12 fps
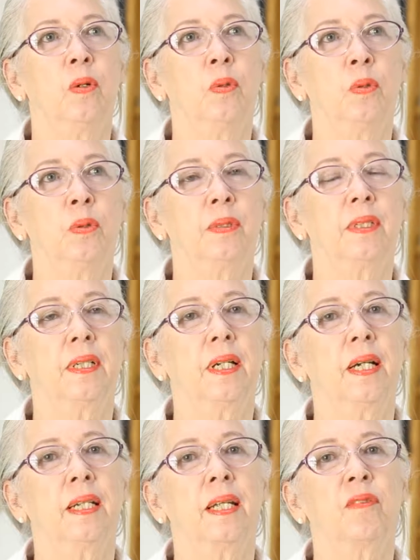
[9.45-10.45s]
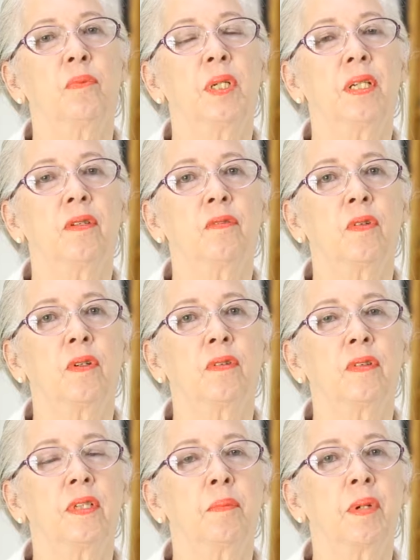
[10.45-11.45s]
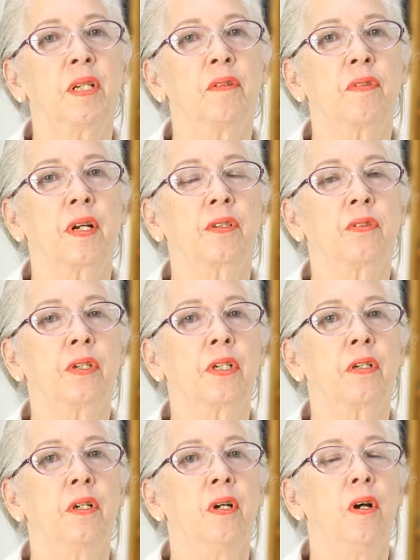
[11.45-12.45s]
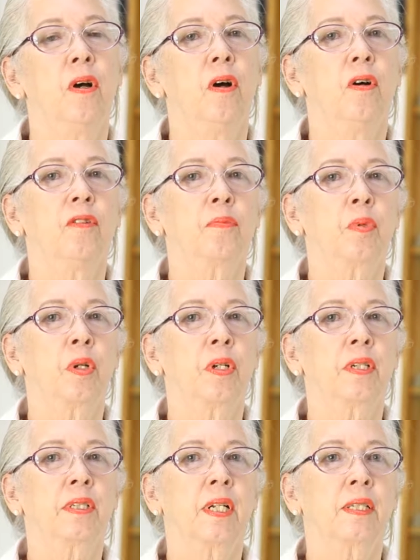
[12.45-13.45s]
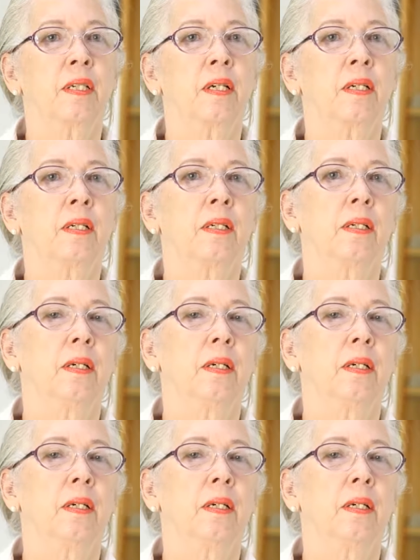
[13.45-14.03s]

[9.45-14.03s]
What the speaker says: old and have been involved in the manufacturing of products that are